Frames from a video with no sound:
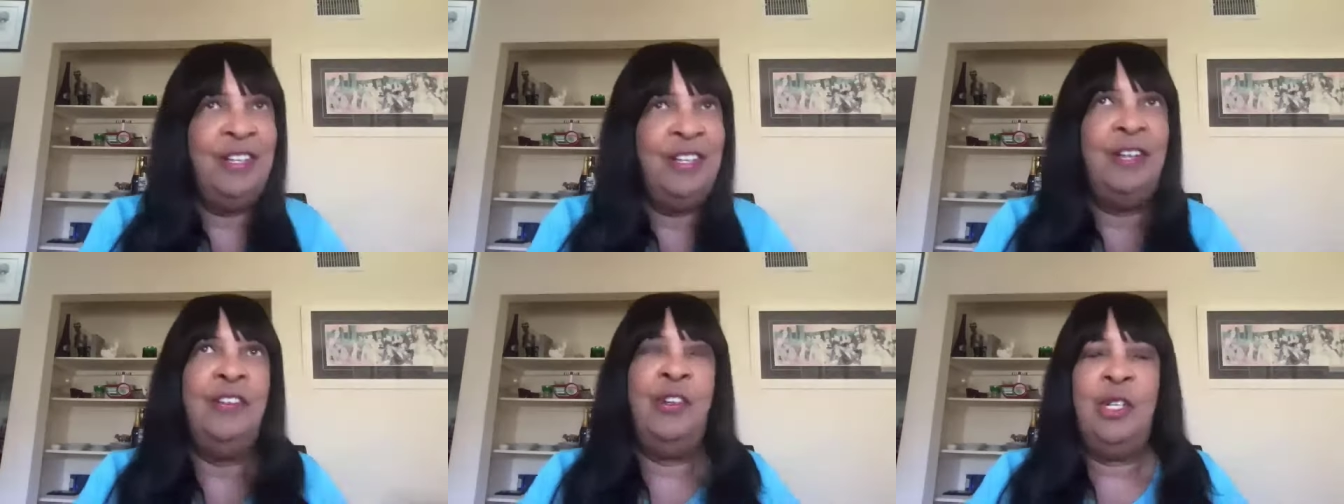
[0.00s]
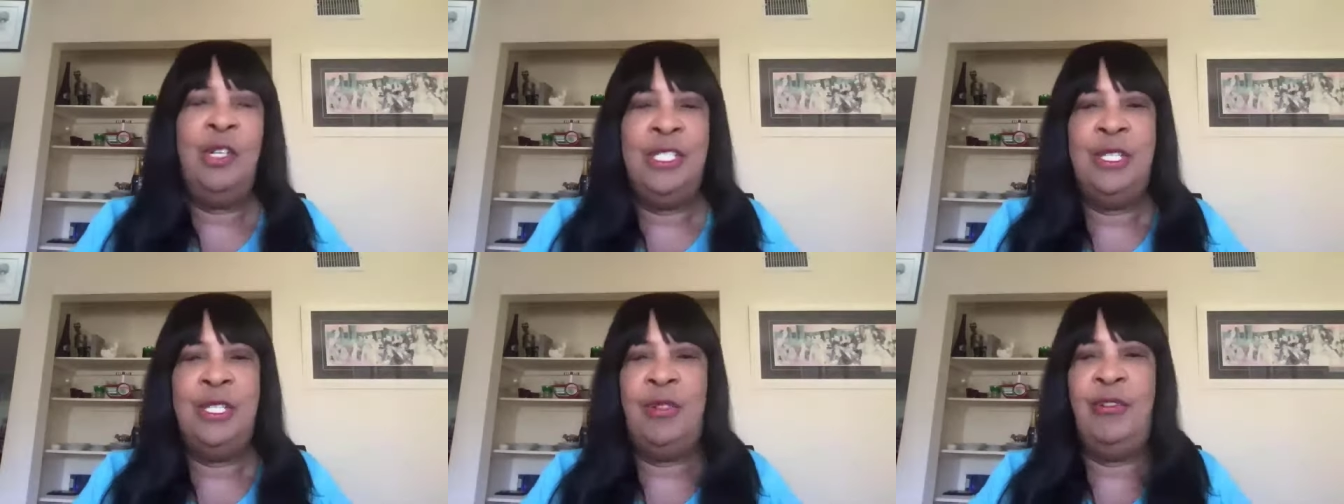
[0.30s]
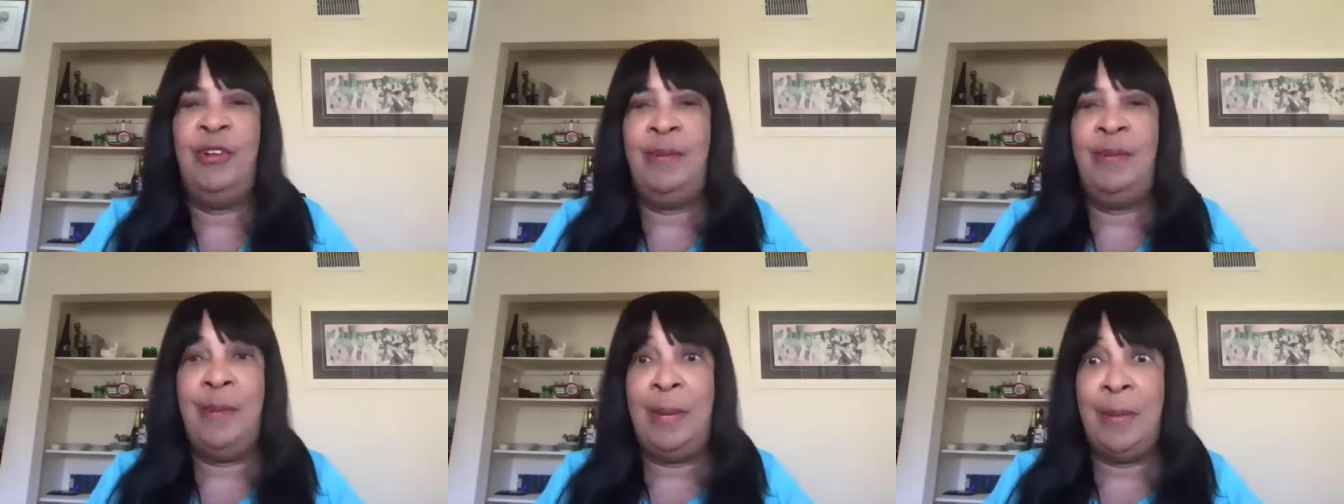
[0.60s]
Of course,
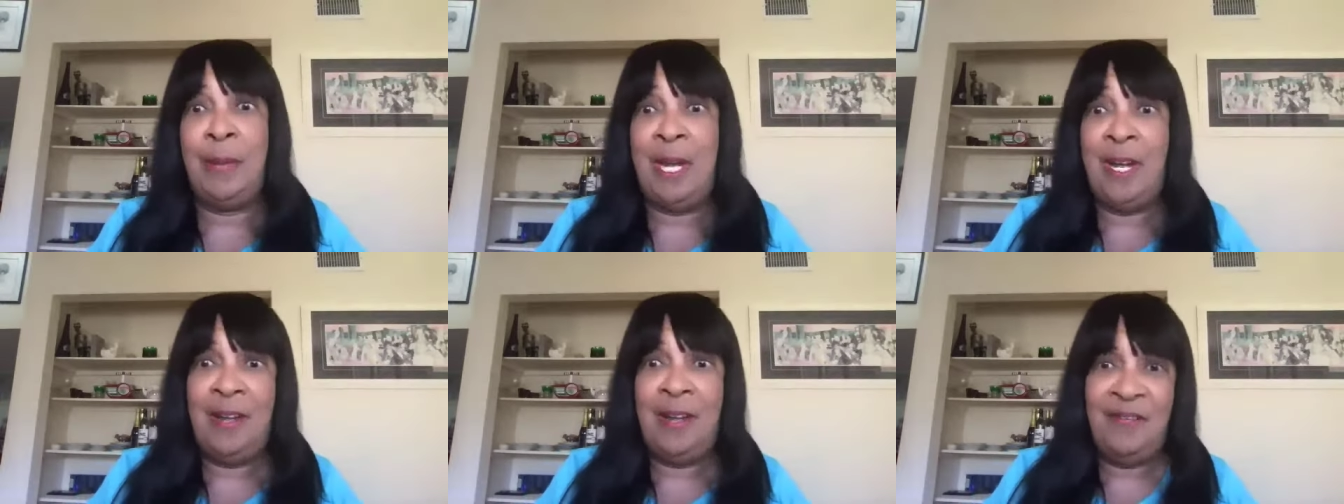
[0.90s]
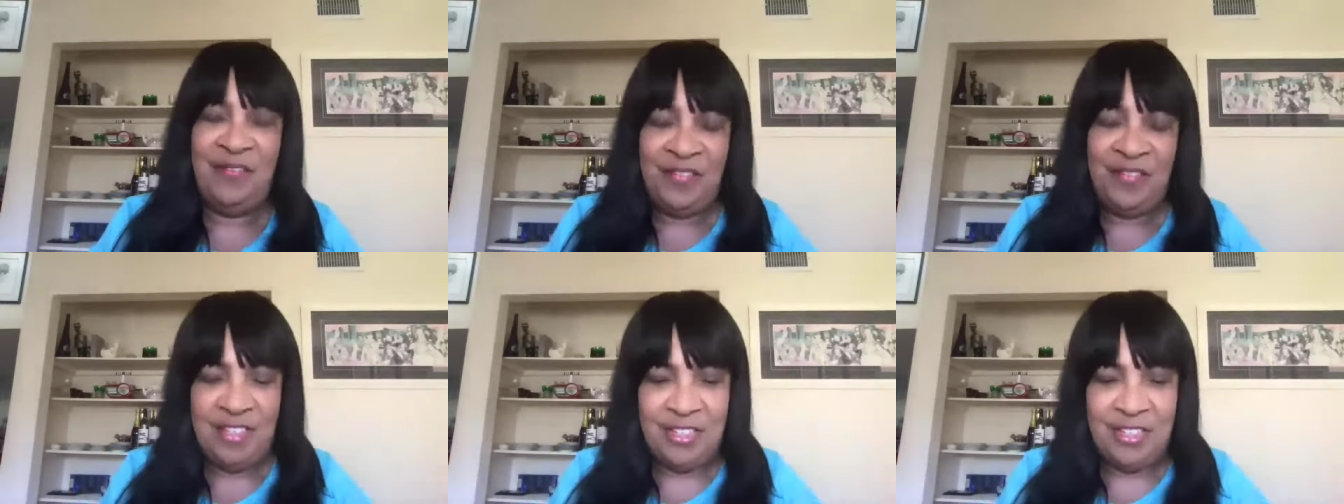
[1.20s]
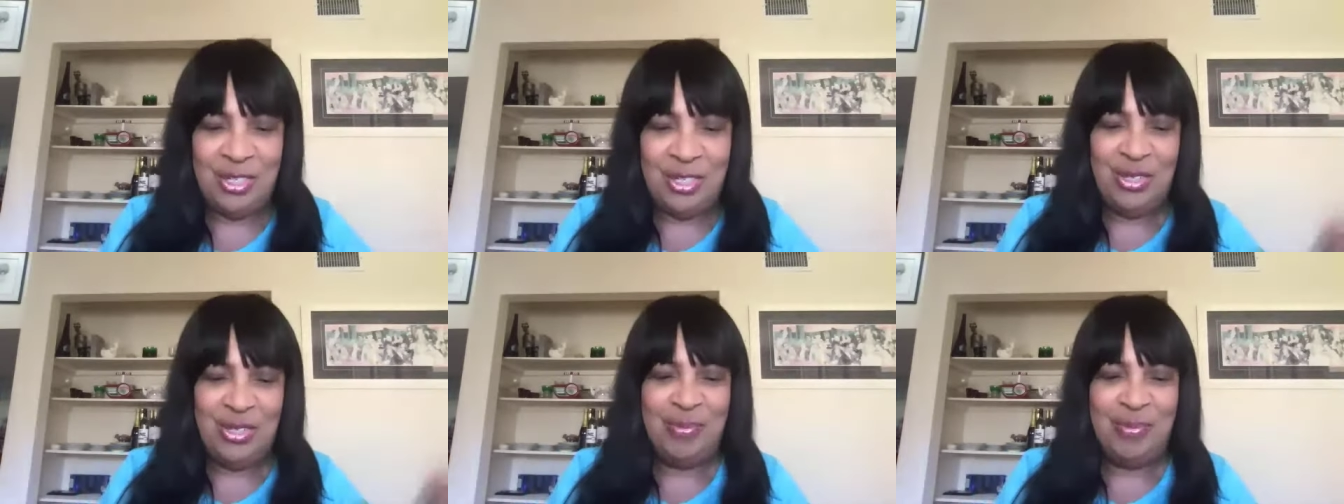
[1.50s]
thrilled my mom
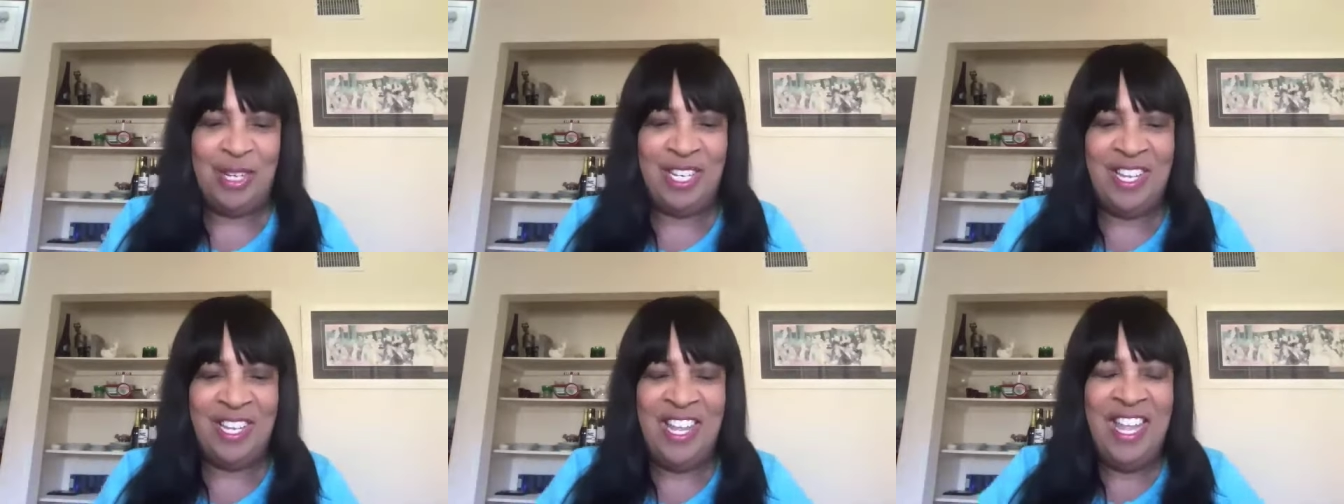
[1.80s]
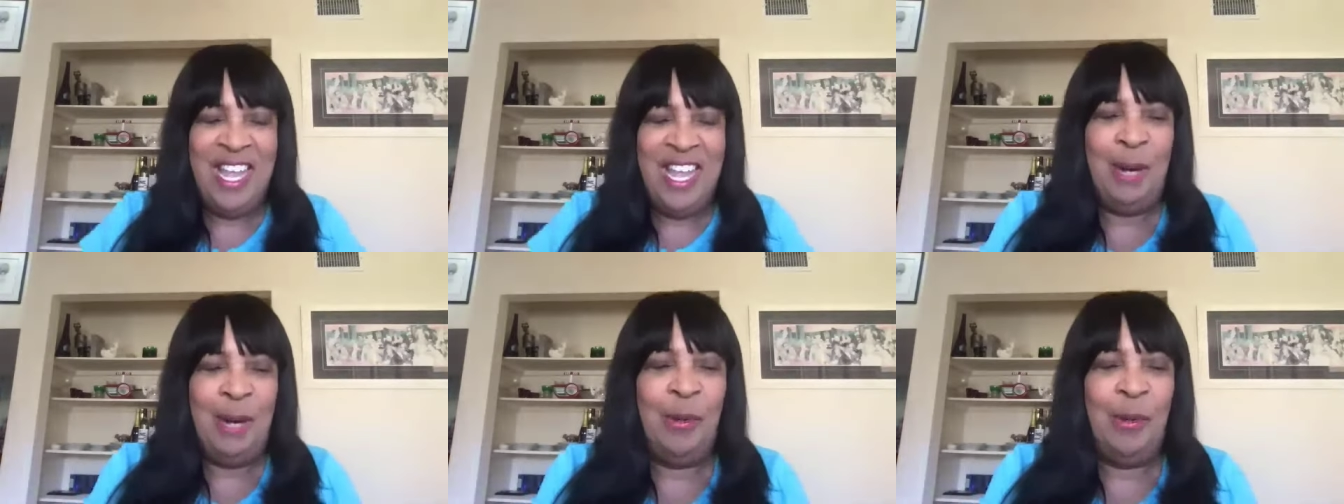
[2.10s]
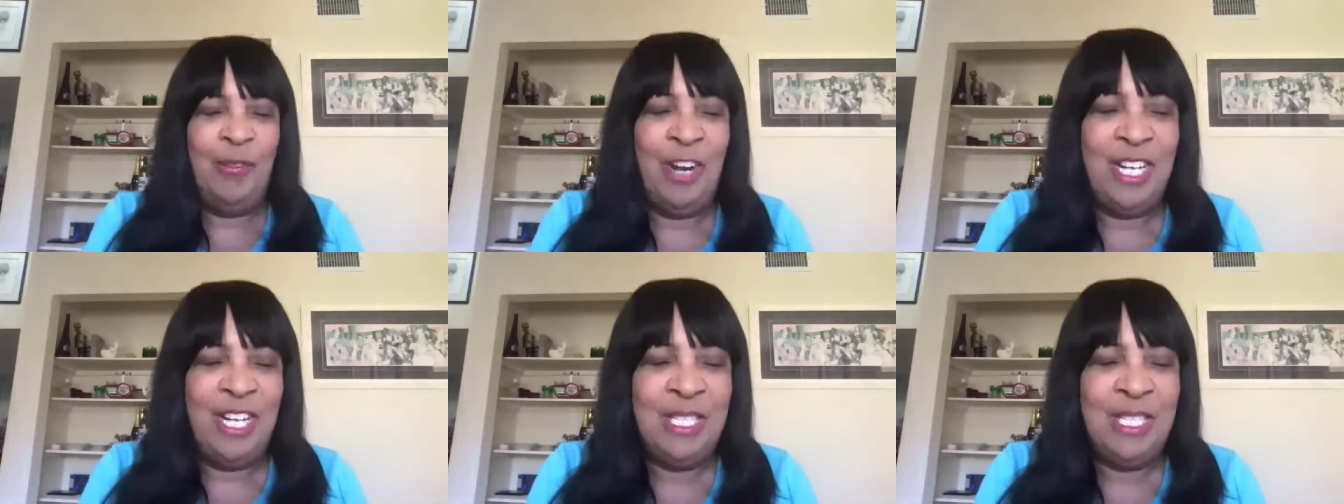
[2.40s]
because she's a big animal
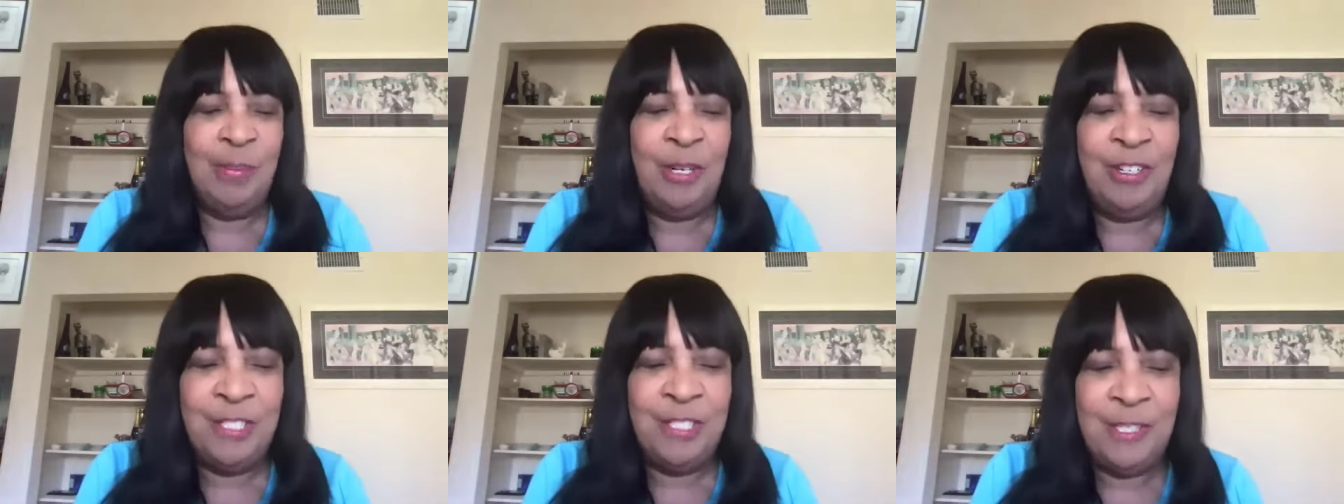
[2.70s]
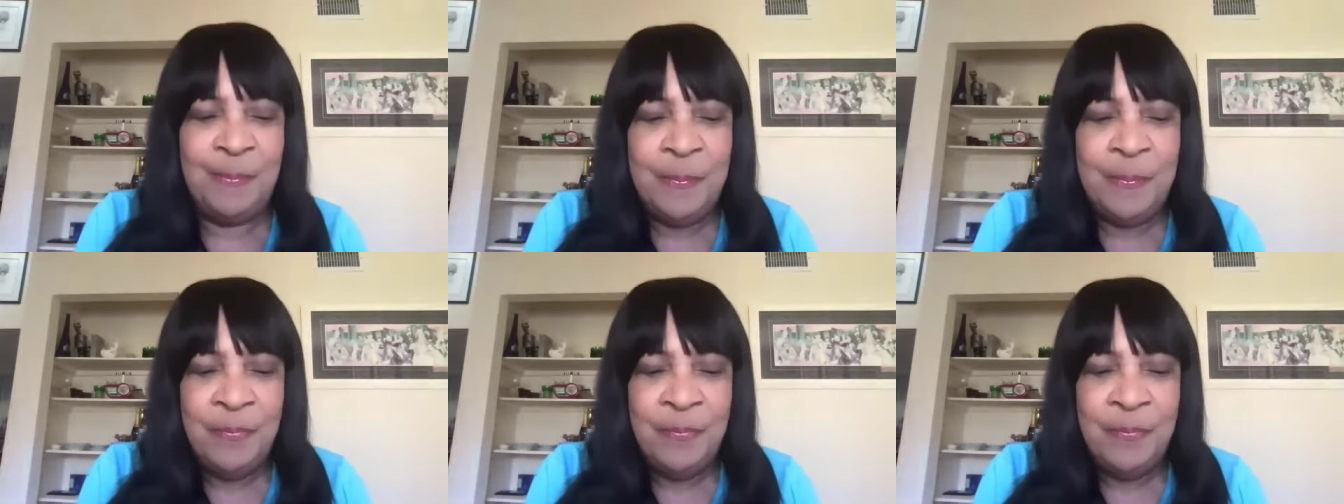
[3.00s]
rights person.